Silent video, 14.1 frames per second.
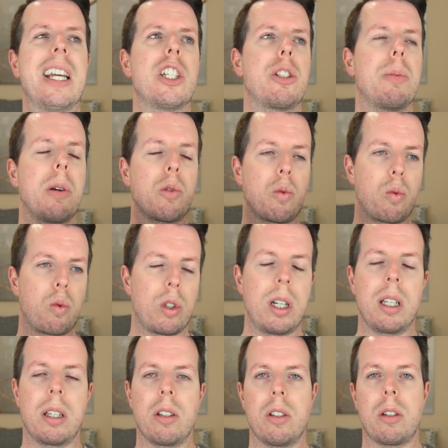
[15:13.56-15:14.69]
Smells
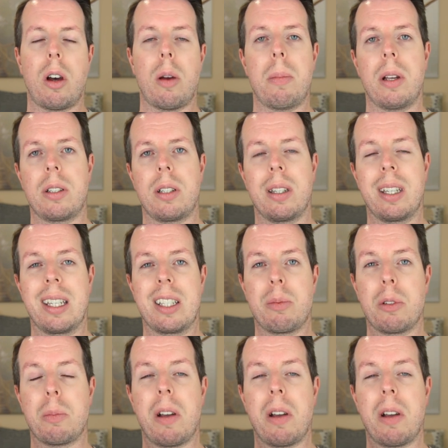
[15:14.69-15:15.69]
really good. I personally think it smells